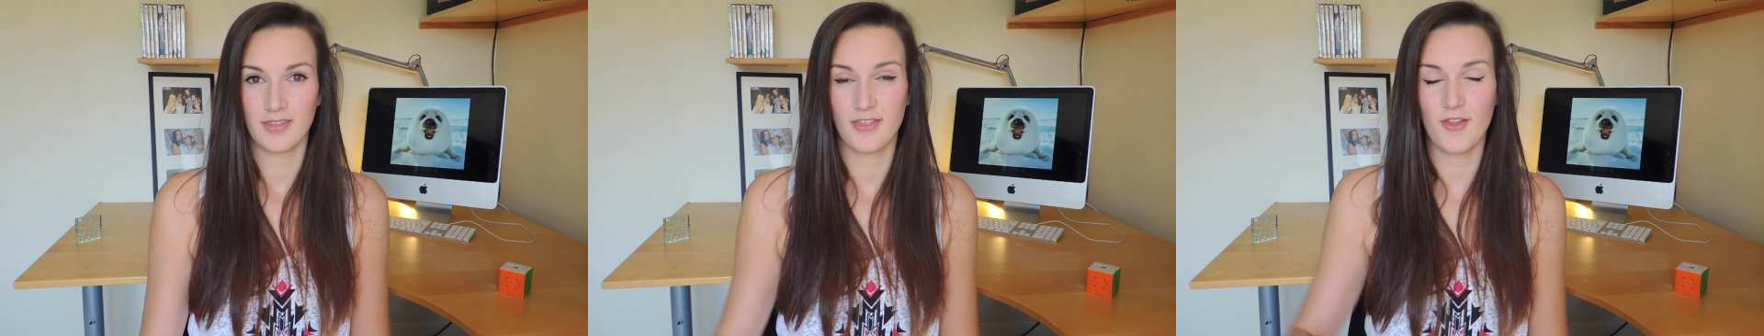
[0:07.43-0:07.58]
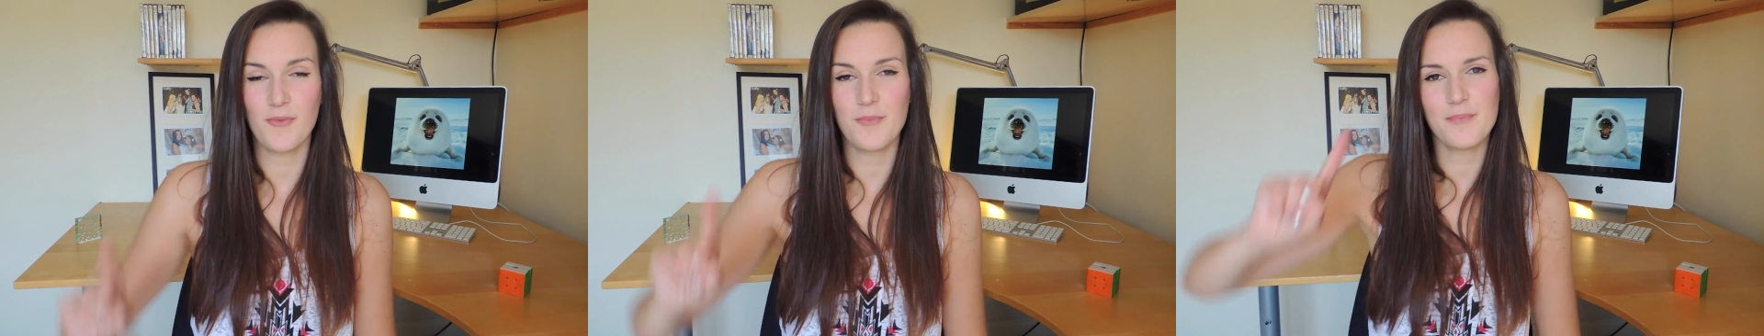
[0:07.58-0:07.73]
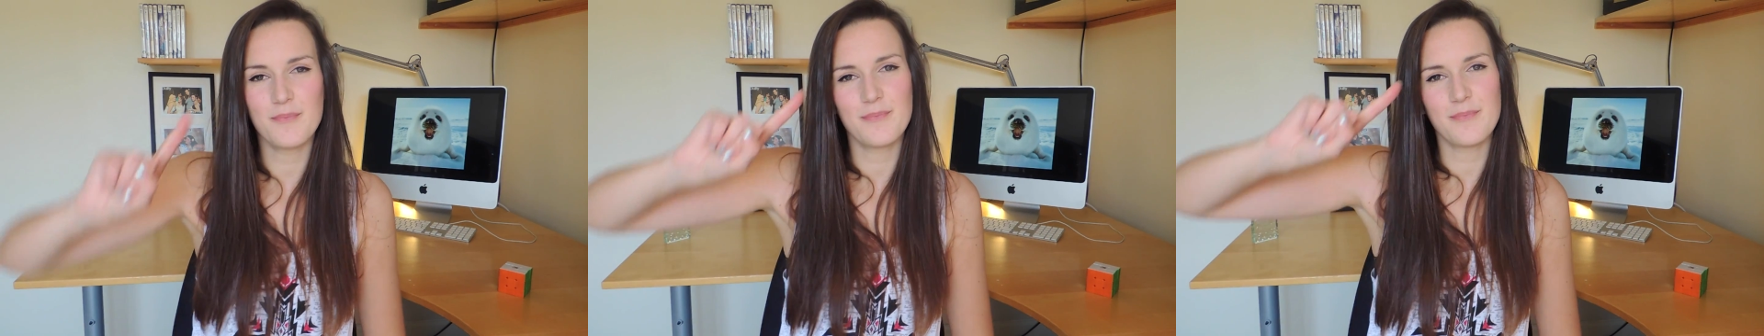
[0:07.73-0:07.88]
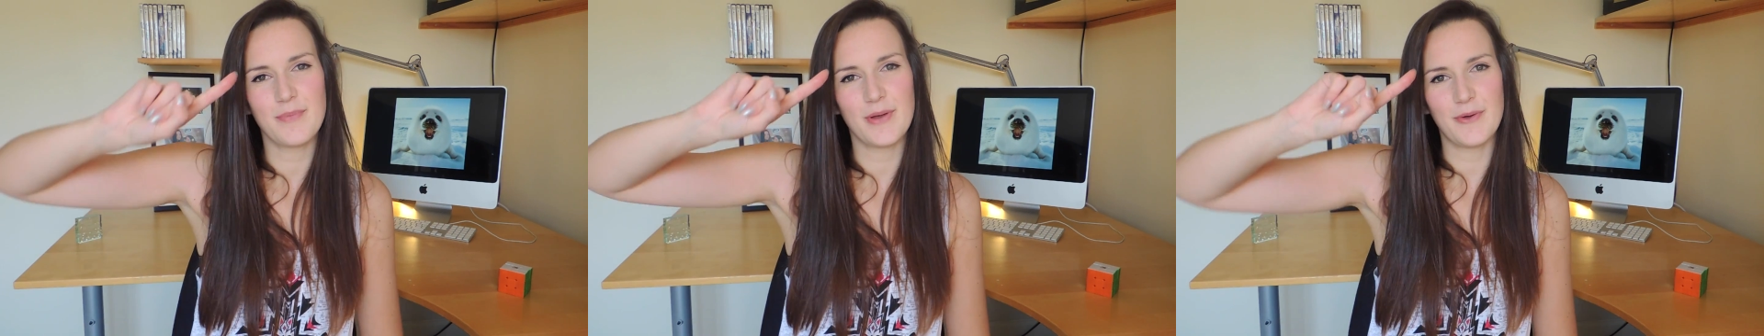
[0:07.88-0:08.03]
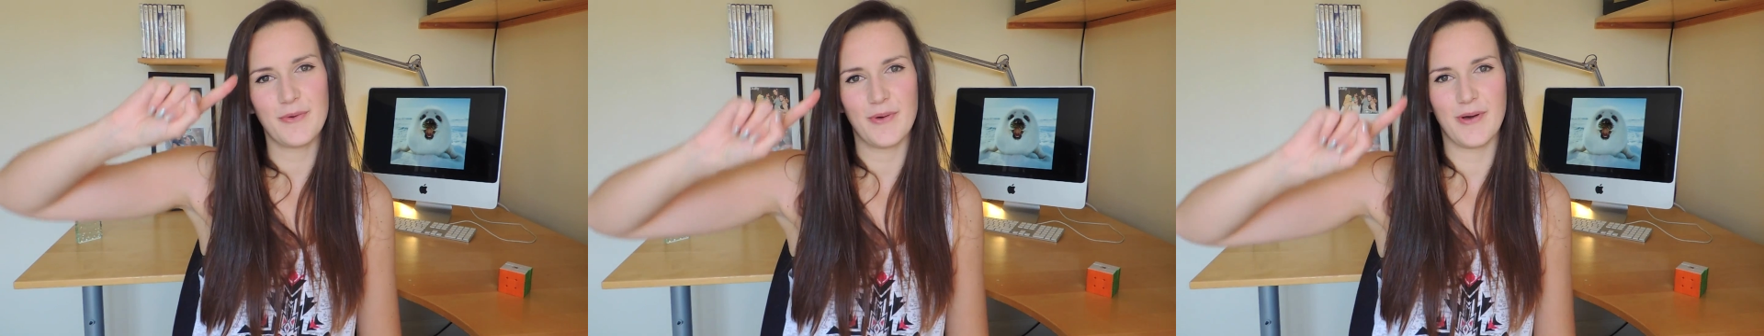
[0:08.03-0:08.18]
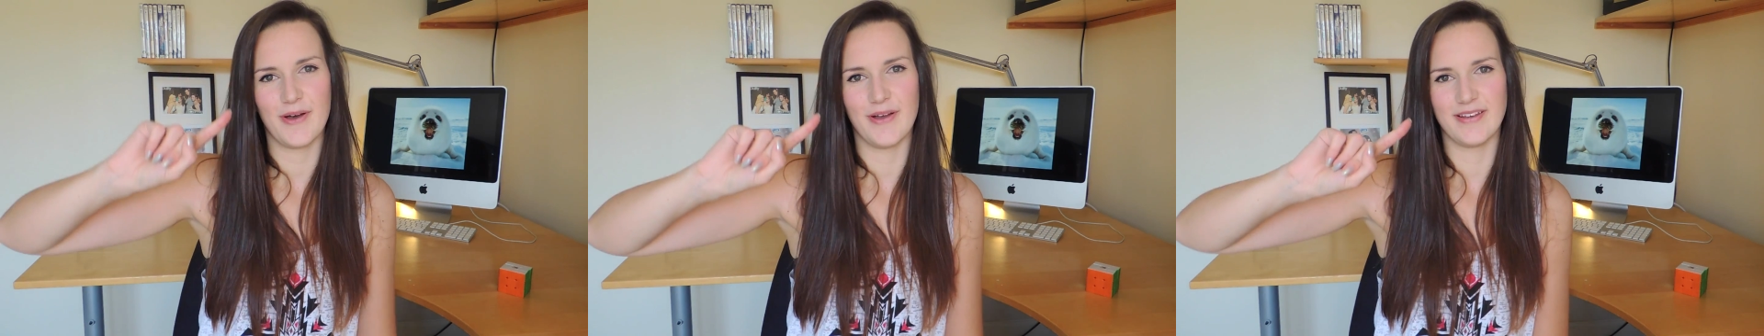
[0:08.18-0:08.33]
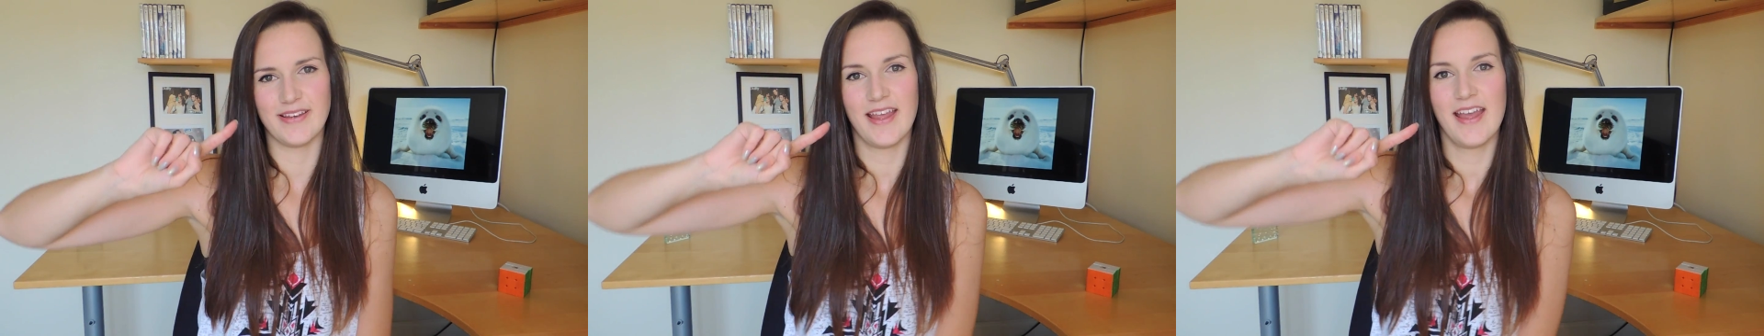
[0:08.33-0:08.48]
Number
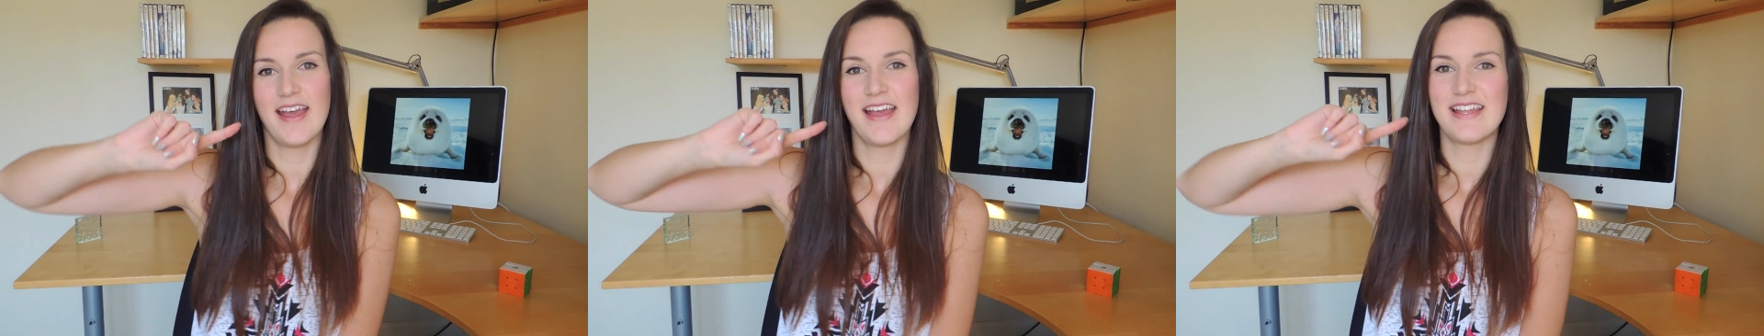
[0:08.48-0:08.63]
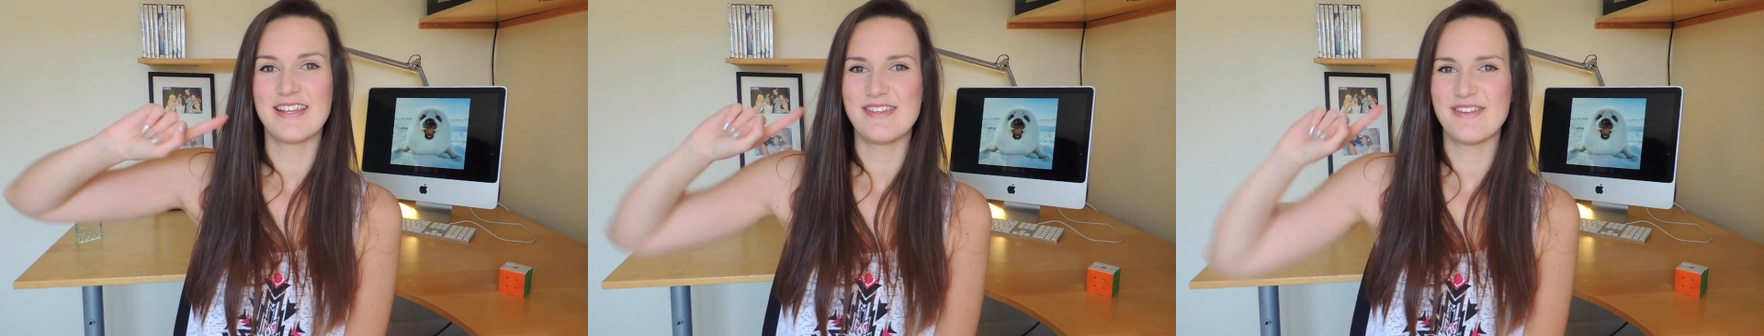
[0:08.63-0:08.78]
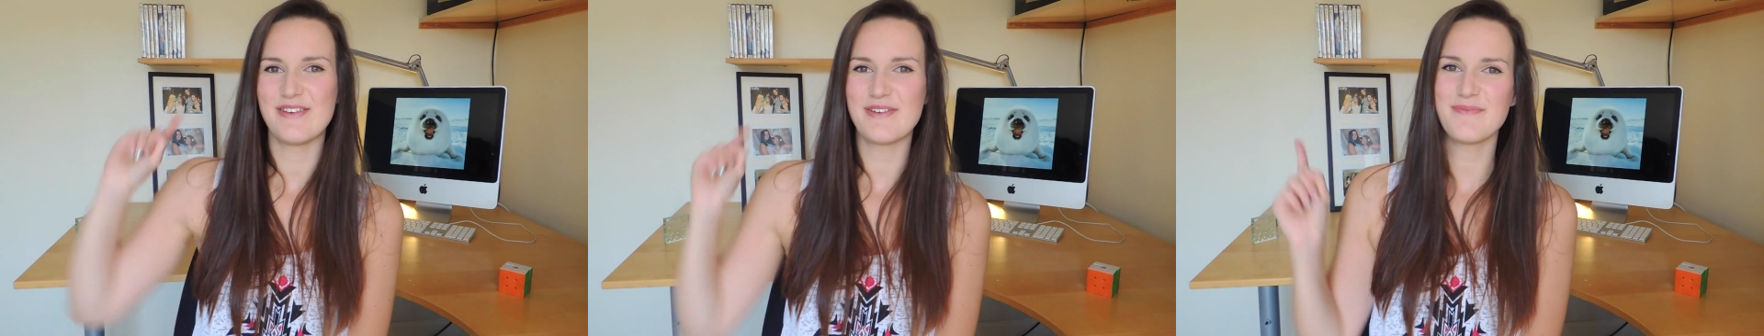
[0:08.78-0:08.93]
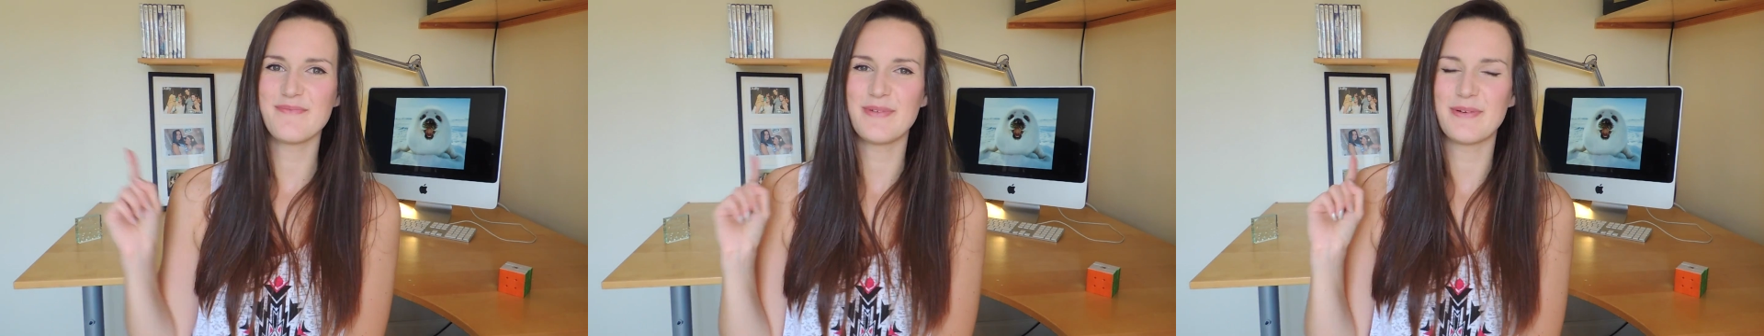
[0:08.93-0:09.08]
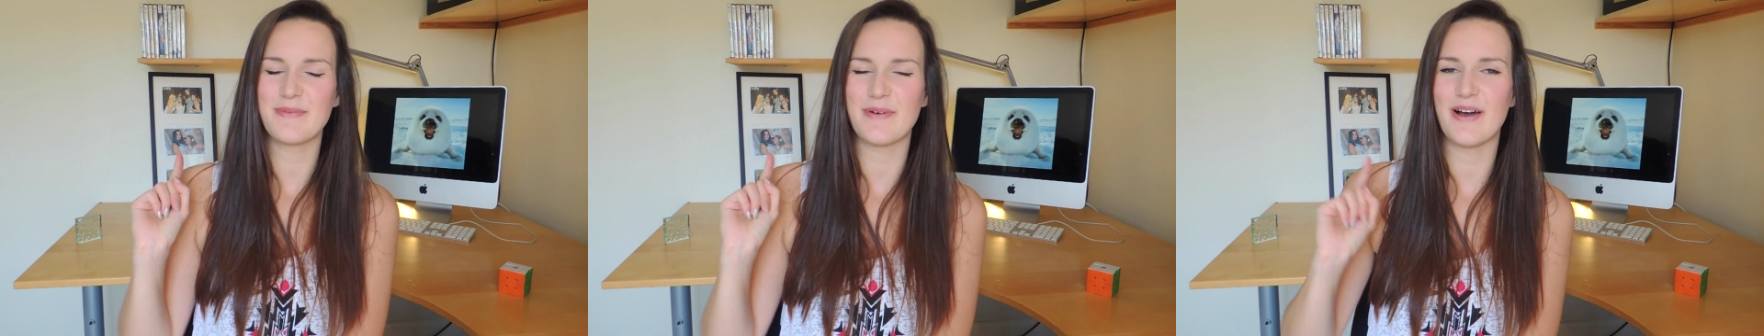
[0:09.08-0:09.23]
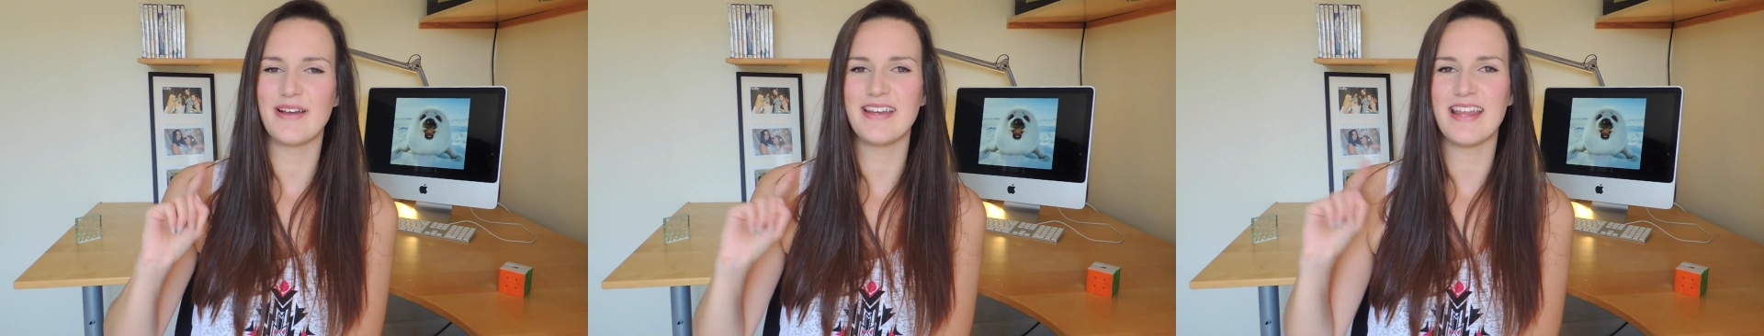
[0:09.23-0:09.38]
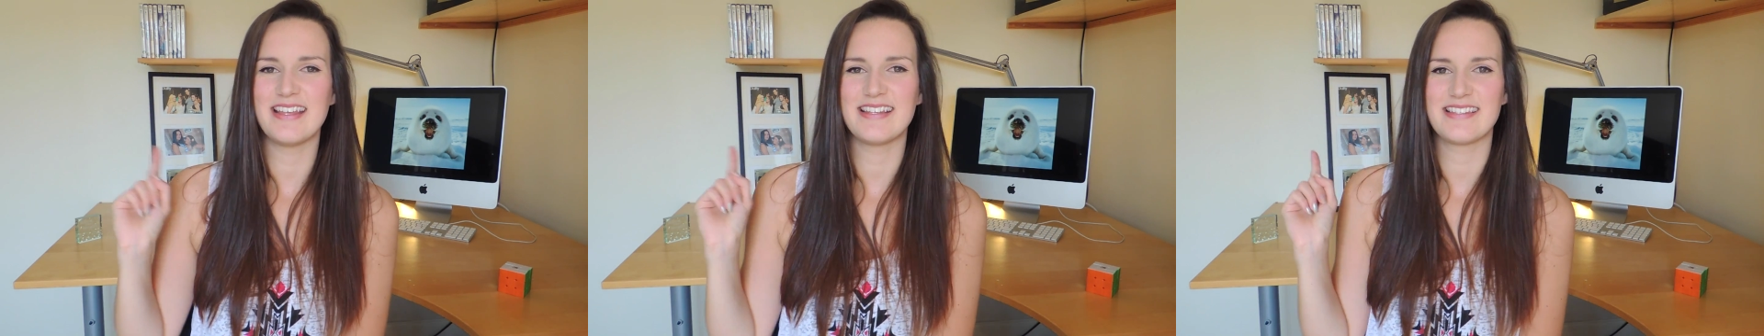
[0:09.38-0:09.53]
one